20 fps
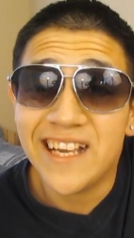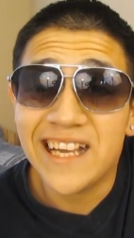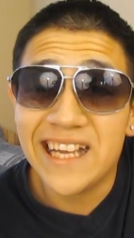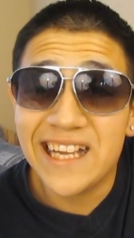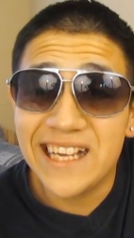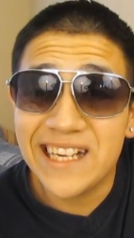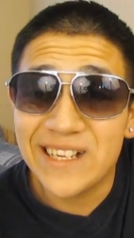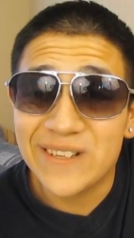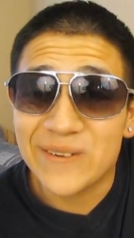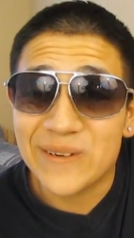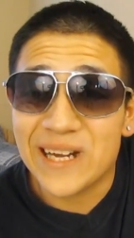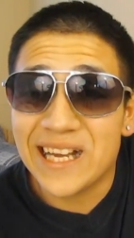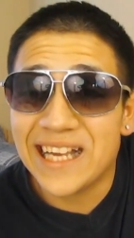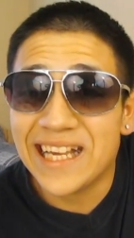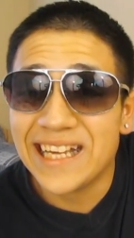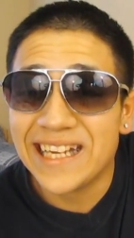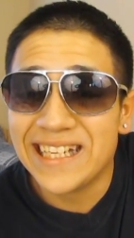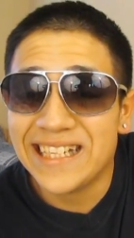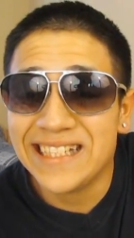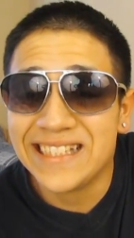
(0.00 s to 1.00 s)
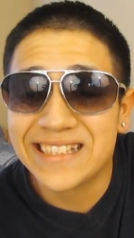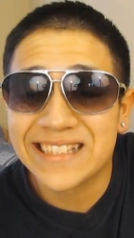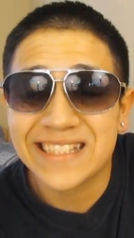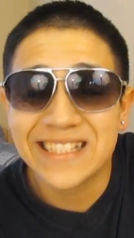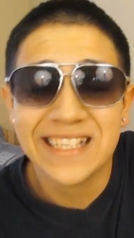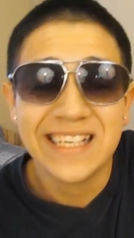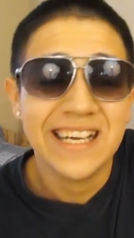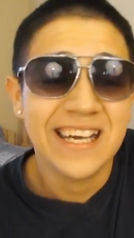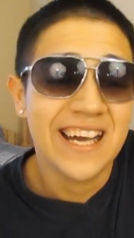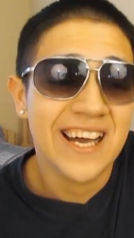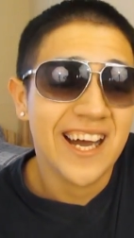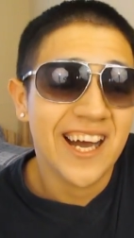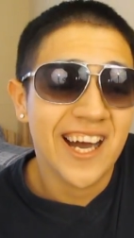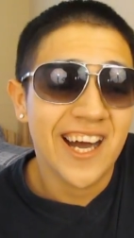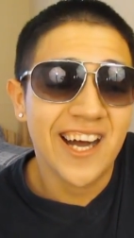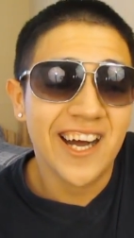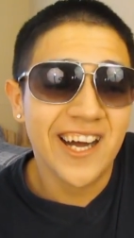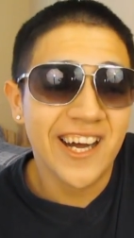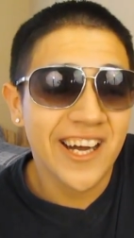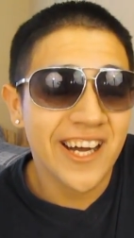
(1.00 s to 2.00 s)
Anyways,
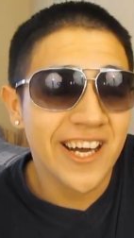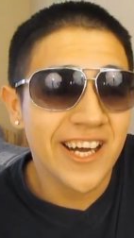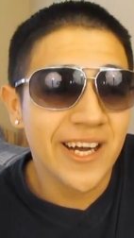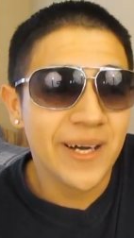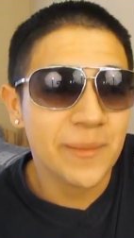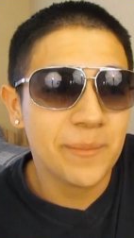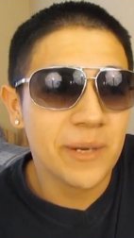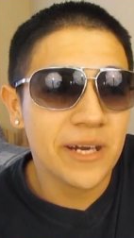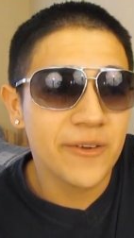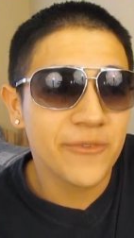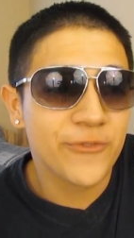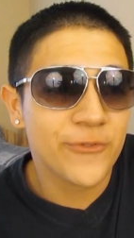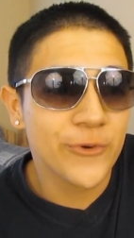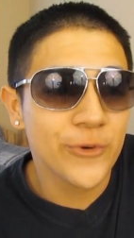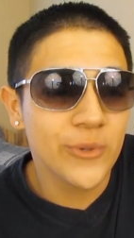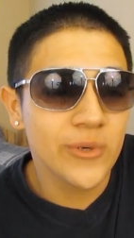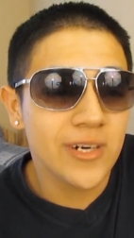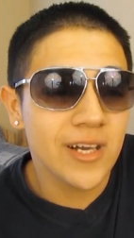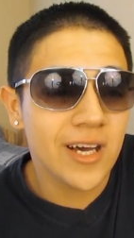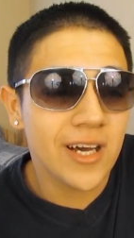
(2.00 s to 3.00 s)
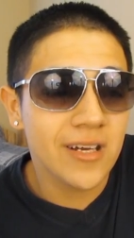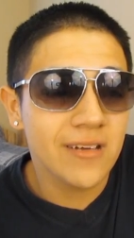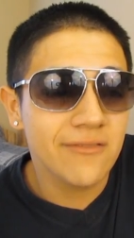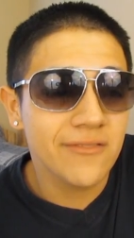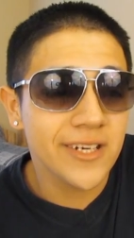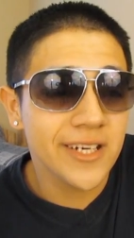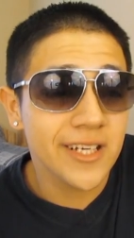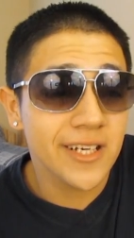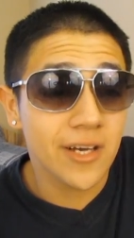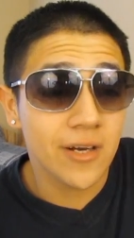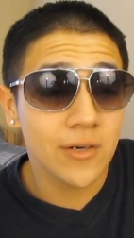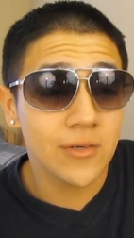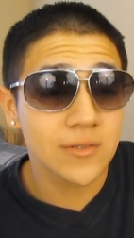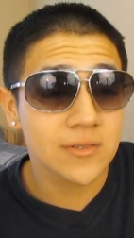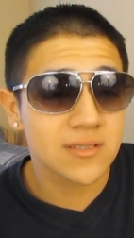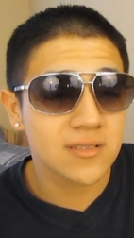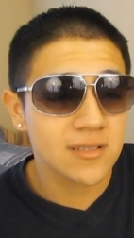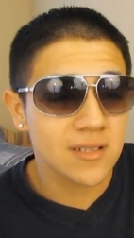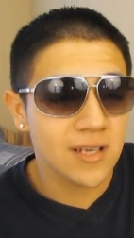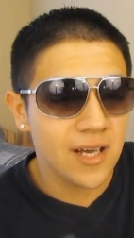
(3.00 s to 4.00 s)
my food log
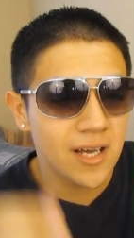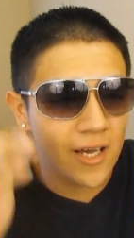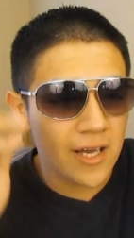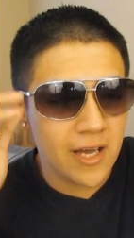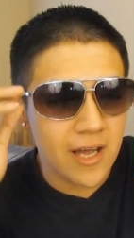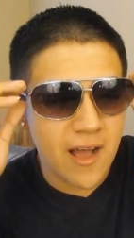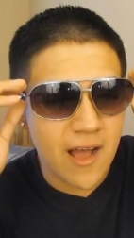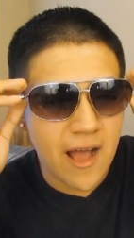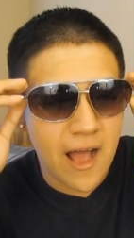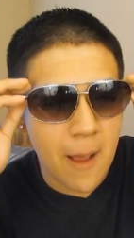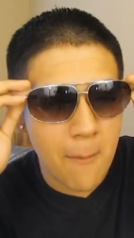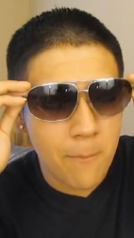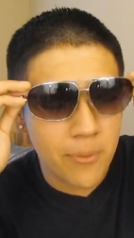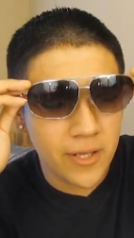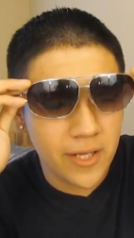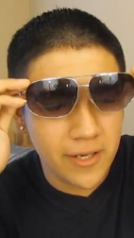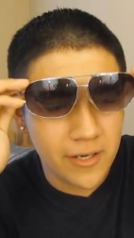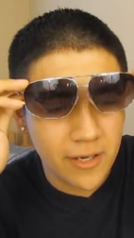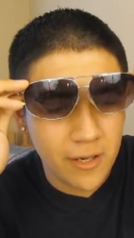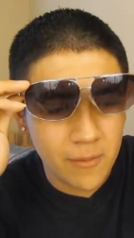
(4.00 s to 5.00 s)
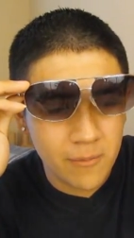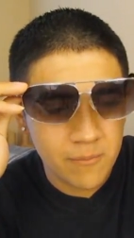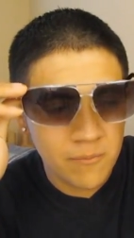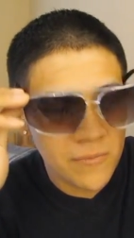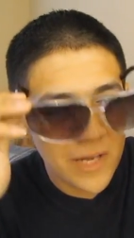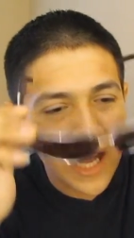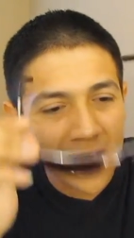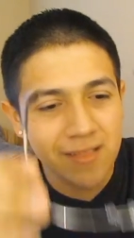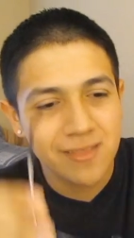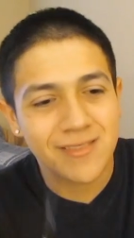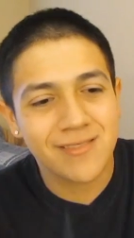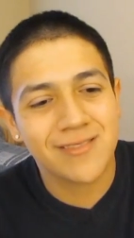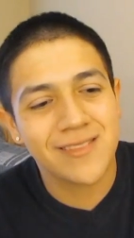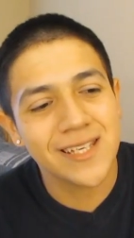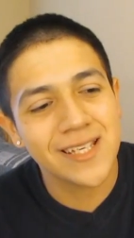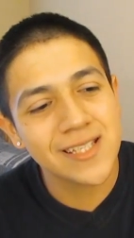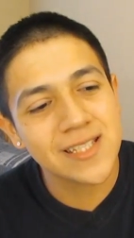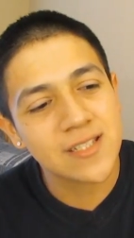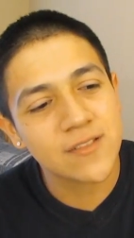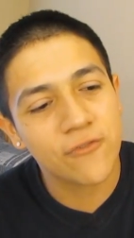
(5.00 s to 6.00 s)
videos, I plan on not
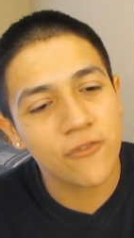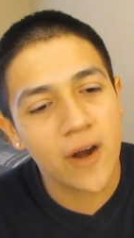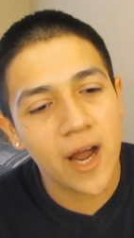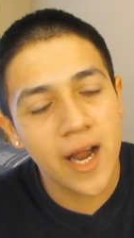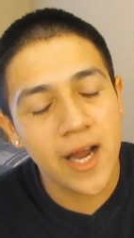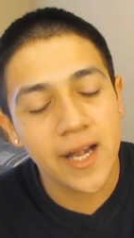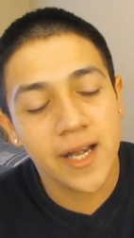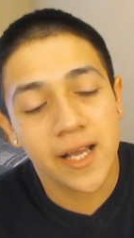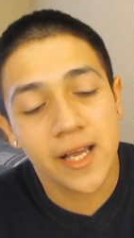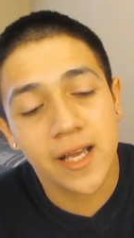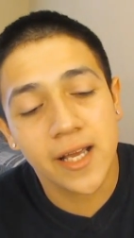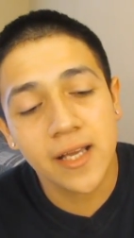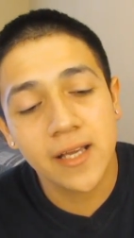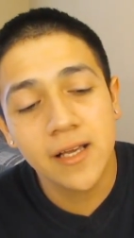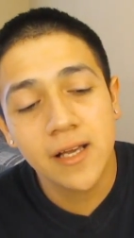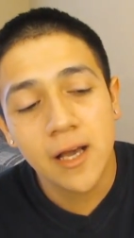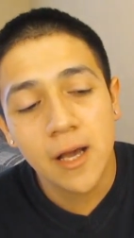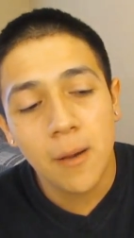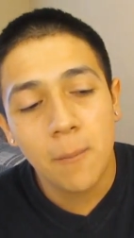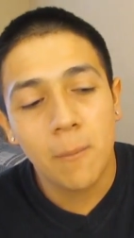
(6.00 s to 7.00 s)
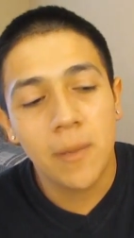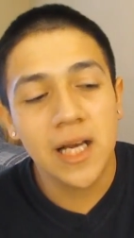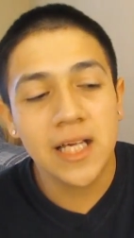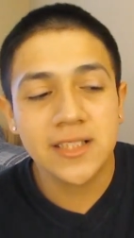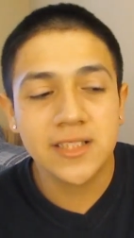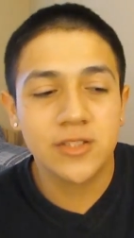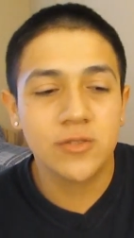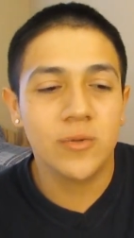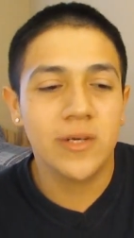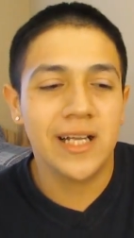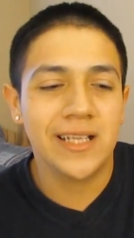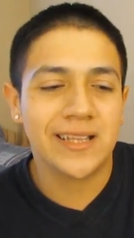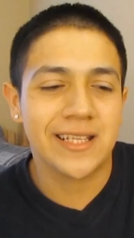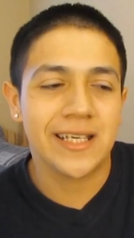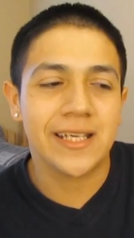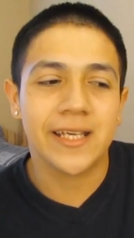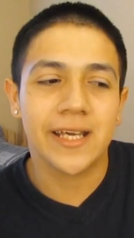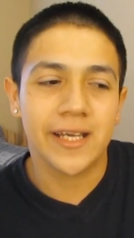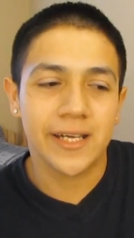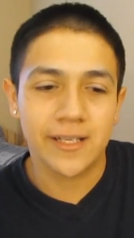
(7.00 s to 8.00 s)
this Friday, but let's do it at
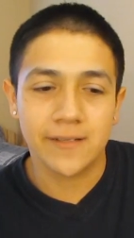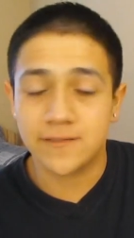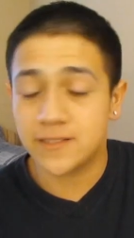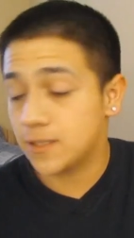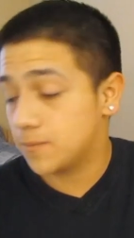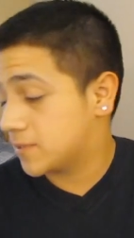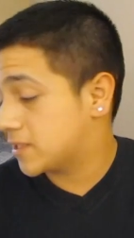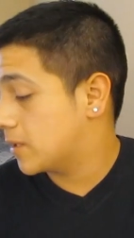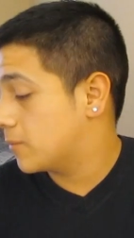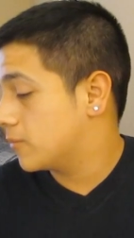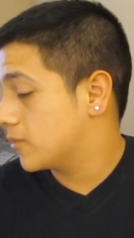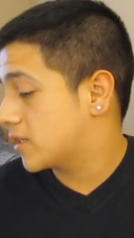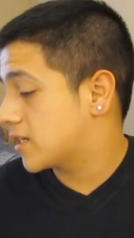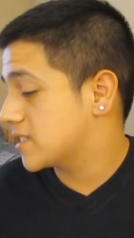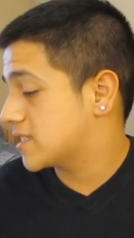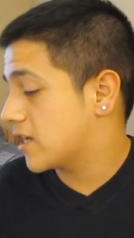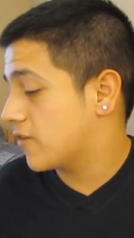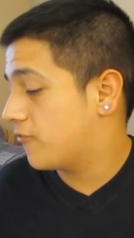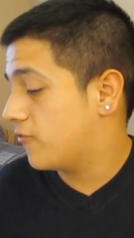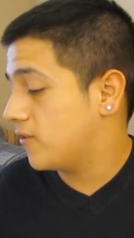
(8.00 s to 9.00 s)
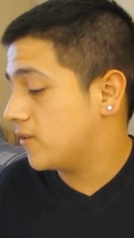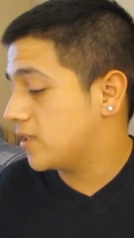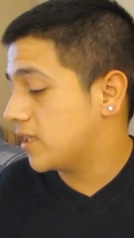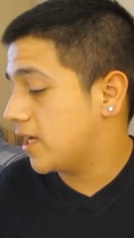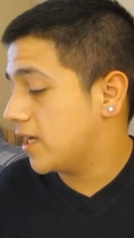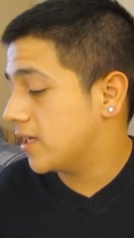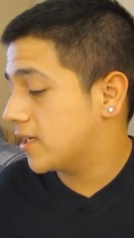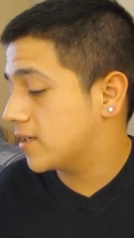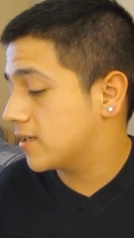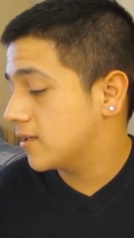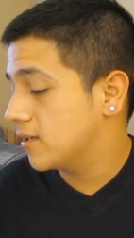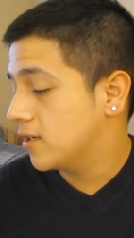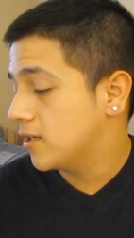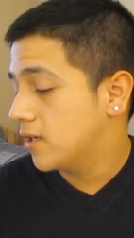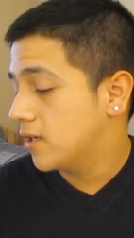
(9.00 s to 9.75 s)
the end of September because I feel like,